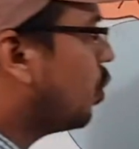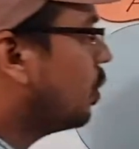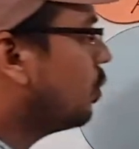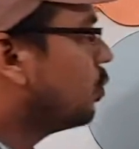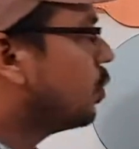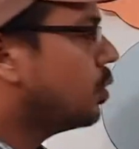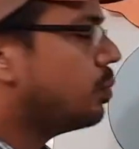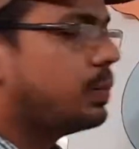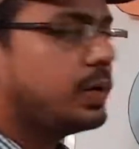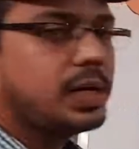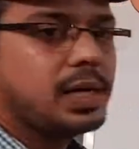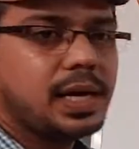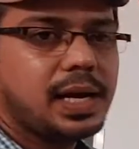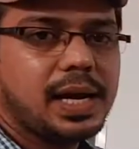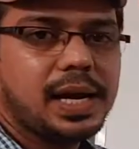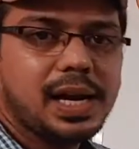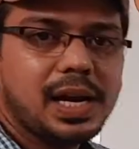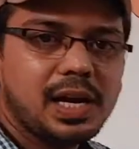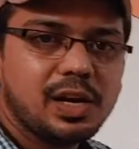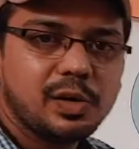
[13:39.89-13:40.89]
what would be
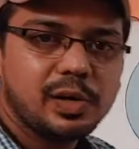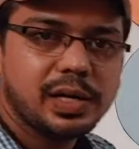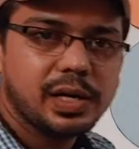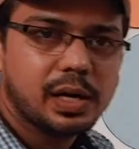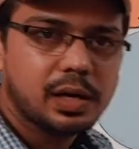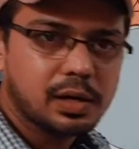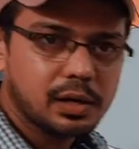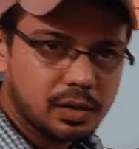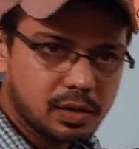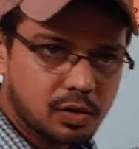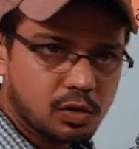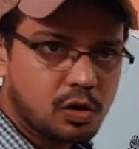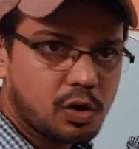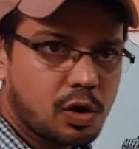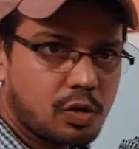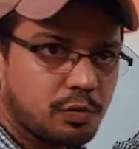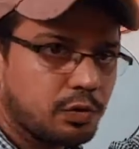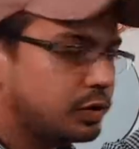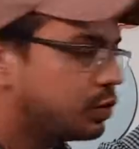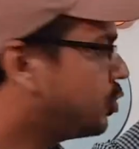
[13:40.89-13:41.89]
area
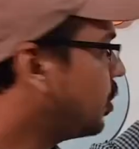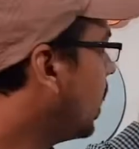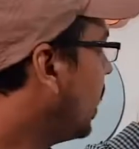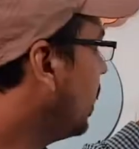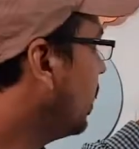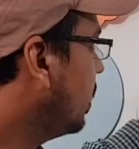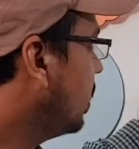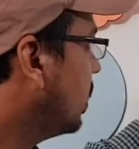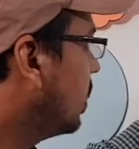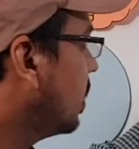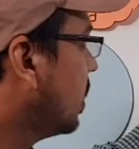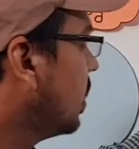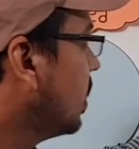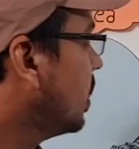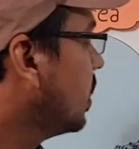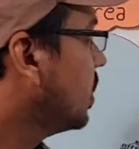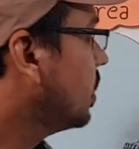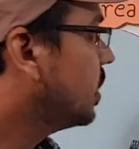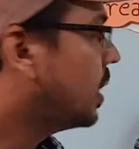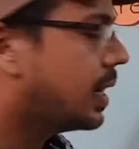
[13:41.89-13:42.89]
of a triangle?
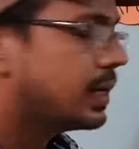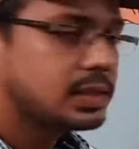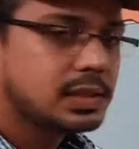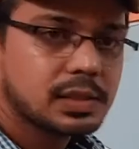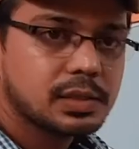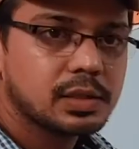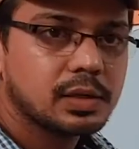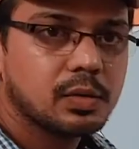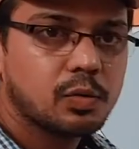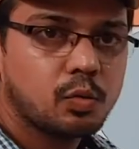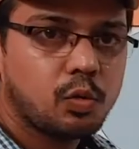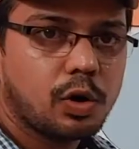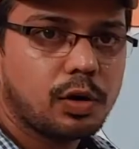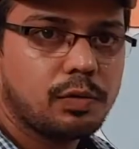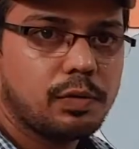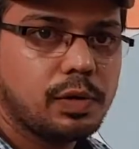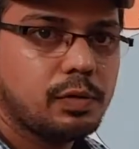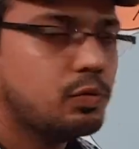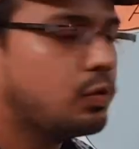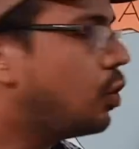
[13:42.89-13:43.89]
That's
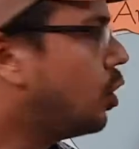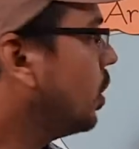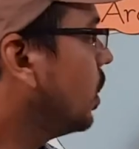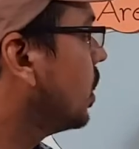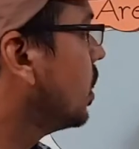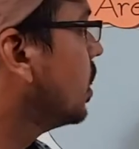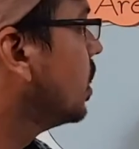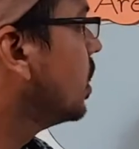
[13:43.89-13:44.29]
what we want.